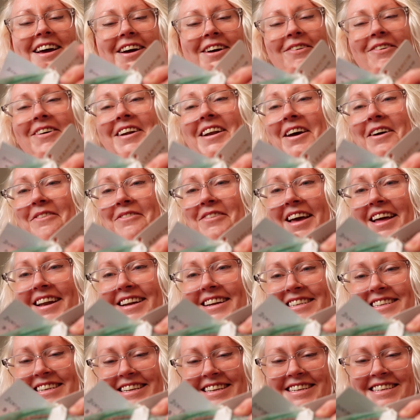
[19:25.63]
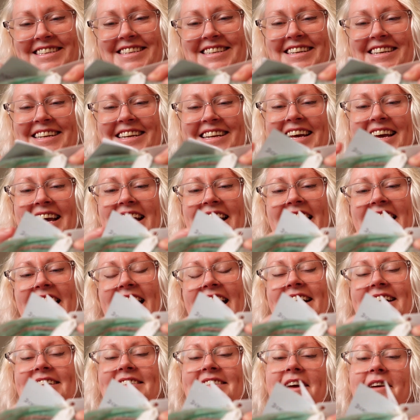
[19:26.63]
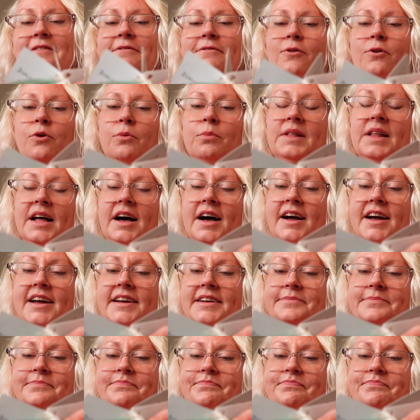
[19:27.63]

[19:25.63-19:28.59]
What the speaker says: when I've edited, it's a 4-ply.